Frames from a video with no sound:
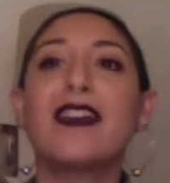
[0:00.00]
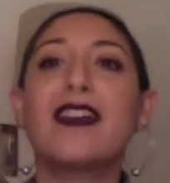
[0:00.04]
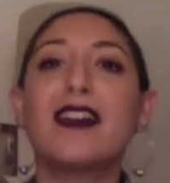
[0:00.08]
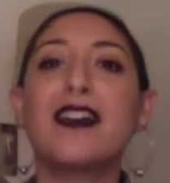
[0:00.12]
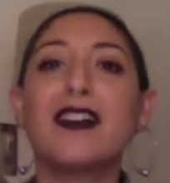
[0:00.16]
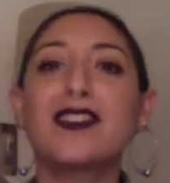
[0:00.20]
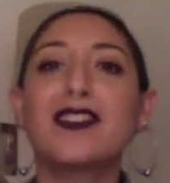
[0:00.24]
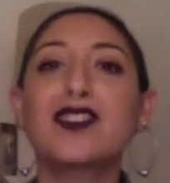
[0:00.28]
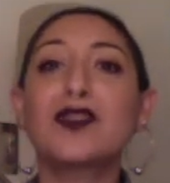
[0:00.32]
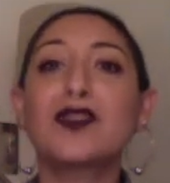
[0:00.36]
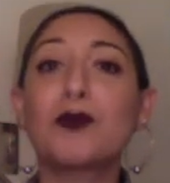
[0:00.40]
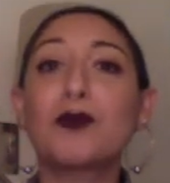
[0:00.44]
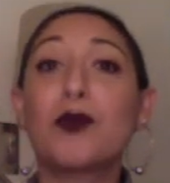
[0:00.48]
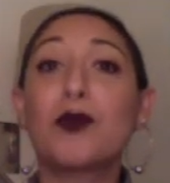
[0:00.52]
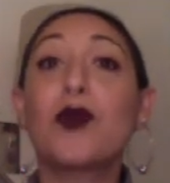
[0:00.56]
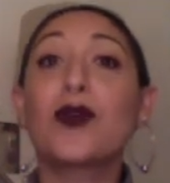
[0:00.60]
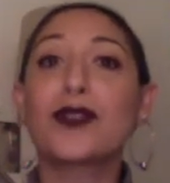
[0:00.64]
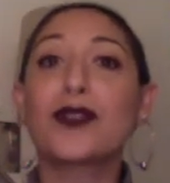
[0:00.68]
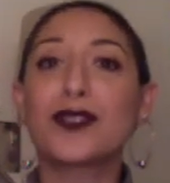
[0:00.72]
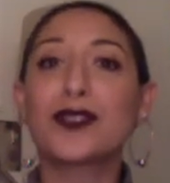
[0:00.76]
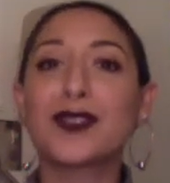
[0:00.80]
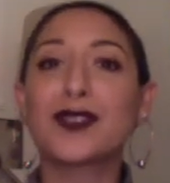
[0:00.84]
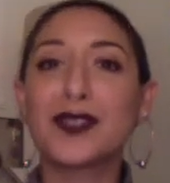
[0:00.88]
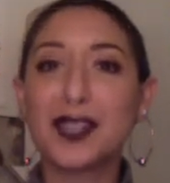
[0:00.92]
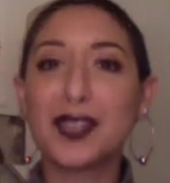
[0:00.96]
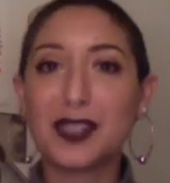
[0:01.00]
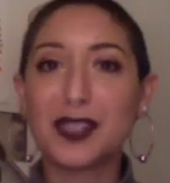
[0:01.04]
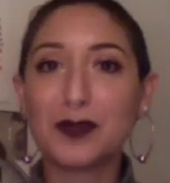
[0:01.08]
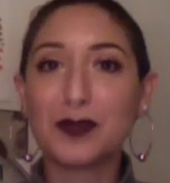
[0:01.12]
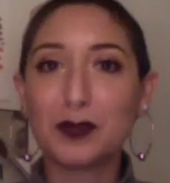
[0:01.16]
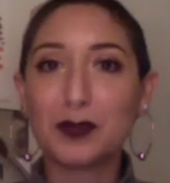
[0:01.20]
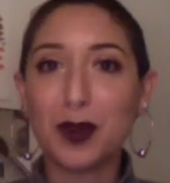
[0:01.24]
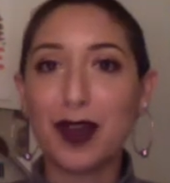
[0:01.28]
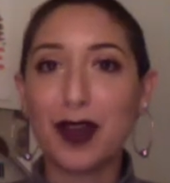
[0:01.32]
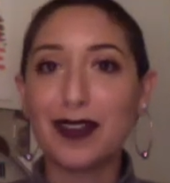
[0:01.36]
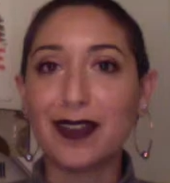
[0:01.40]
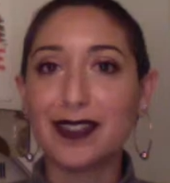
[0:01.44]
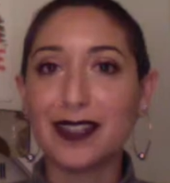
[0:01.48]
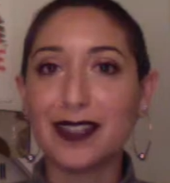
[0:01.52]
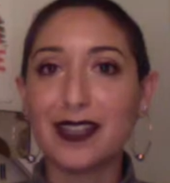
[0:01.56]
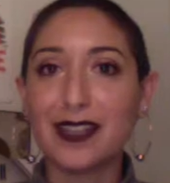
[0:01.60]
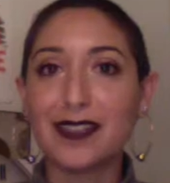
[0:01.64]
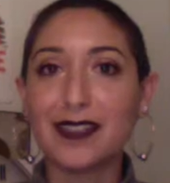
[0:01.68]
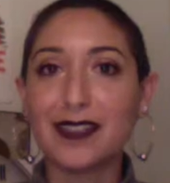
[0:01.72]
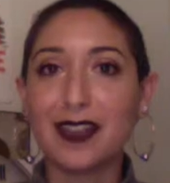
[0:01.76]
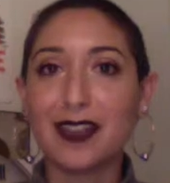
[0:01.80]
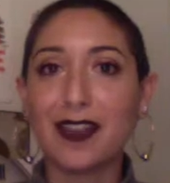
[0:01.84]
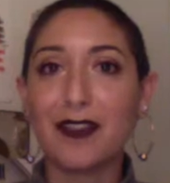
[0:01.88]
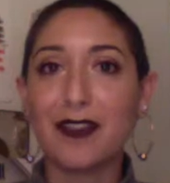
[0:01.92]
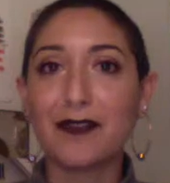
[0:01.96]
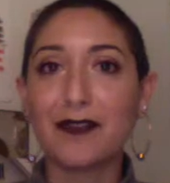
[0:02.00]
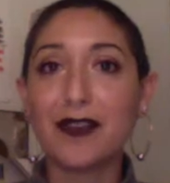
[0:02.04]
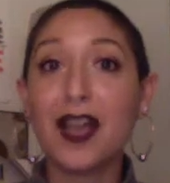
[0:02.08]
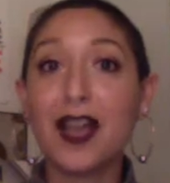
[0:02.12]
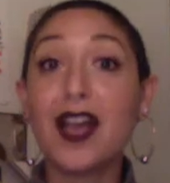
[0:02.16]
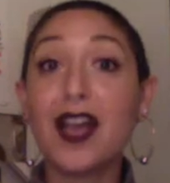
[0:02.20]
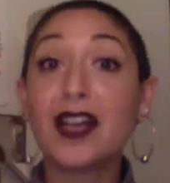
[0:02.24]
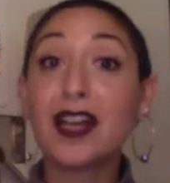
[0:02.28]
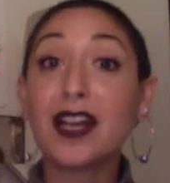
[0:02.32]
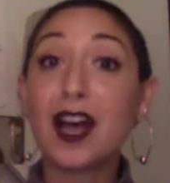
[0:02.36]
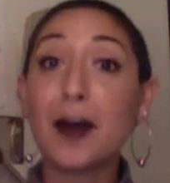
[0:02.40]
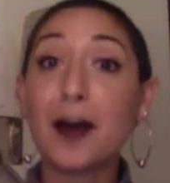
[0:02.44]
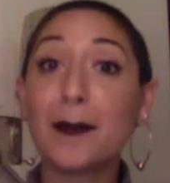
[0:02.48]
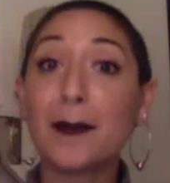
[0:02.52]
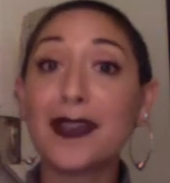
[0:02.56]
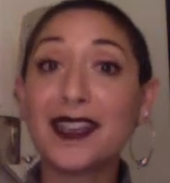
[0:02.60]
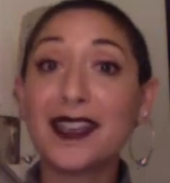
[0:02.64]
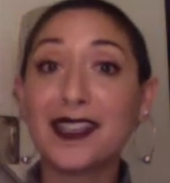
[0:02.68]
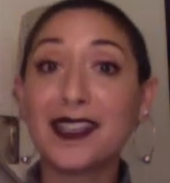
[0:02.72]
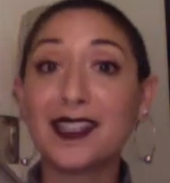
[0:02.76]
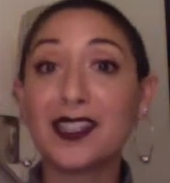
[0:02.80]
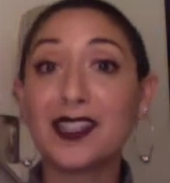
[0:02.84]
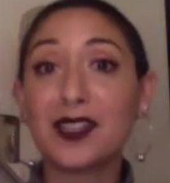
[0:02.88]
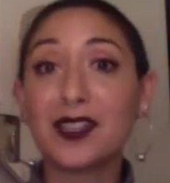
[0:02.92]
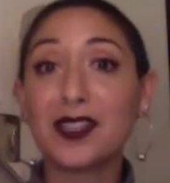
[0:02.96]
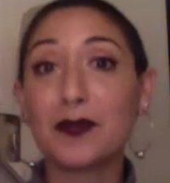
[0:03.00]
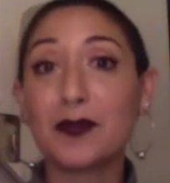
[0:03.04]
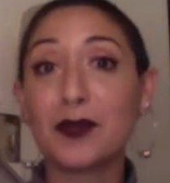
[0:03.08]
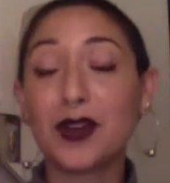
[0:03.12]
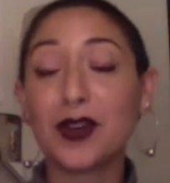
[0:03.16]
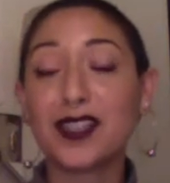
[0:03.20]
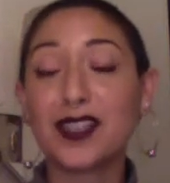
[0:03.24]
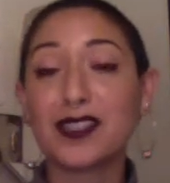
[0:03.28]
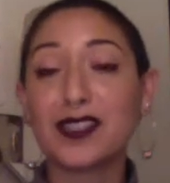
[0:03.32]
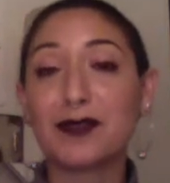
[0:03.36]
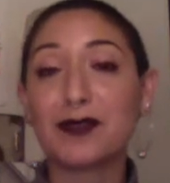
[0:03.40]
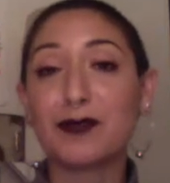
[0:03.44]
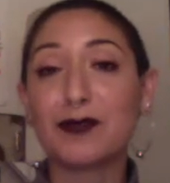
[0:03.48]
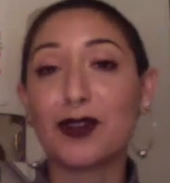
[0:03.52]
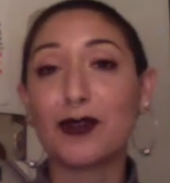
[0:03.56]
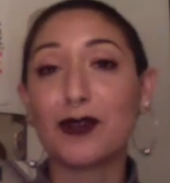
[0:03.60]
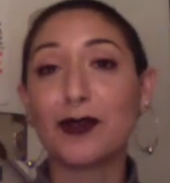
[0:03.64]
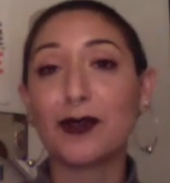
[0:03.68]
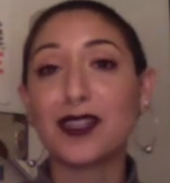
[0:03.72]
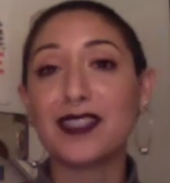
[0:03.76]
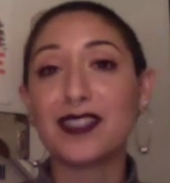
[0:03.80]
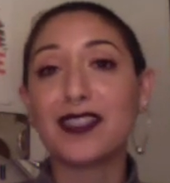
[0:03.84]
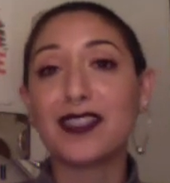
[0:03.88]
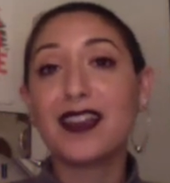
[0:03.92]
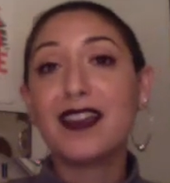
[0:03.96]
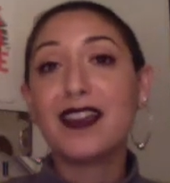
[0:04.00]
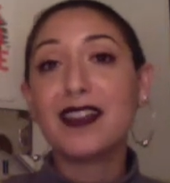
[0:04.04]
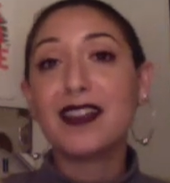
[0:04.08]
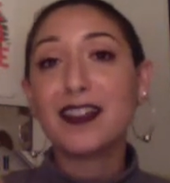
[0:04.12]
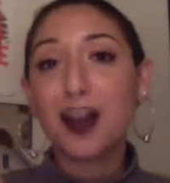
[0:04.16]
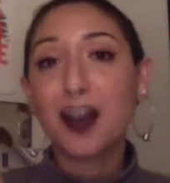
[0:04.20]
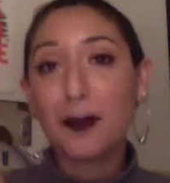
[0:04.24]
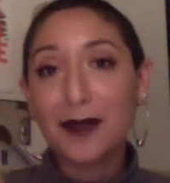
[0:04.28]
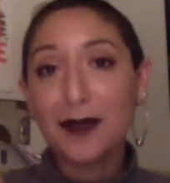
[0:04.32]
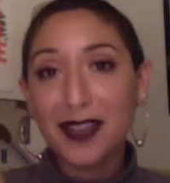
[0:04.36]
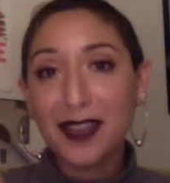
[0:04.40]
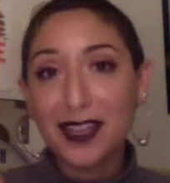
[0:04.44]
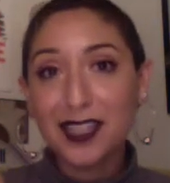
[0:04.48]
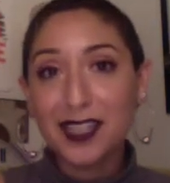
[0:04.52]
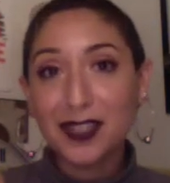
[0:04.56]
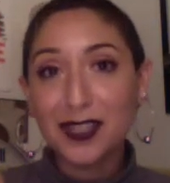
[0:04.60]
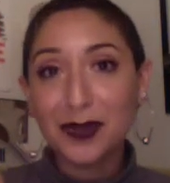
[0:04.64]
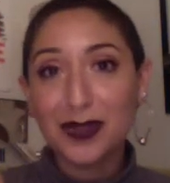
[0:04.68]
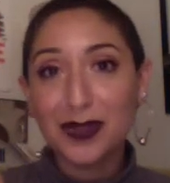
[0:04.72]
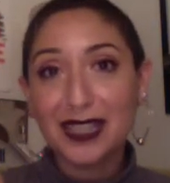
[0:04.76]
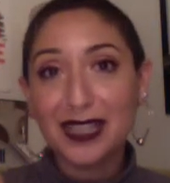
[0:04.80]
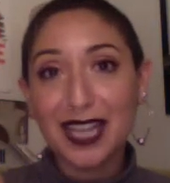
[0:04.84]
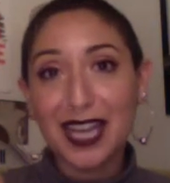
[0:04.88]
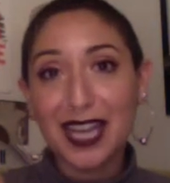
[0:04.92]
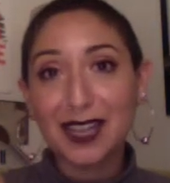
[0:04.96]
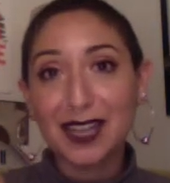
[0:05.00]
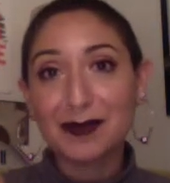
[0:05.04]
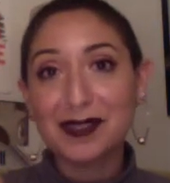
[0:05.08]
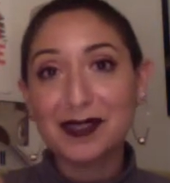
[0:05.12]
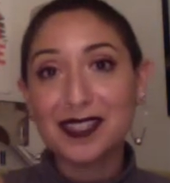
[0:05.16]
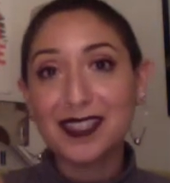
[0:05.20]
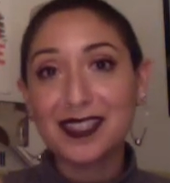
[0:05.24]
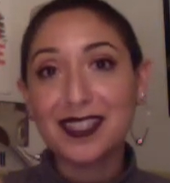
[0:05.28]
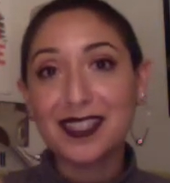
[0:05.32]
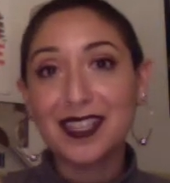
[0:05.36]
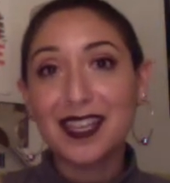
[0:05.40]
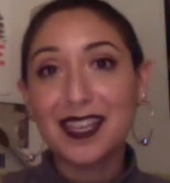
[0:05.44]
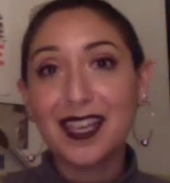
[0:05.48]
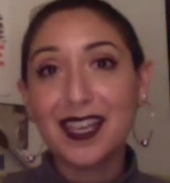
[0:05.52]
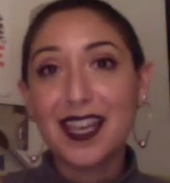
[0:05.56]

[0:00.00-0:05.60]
supports this process of coming into the present moment, coming into alignment,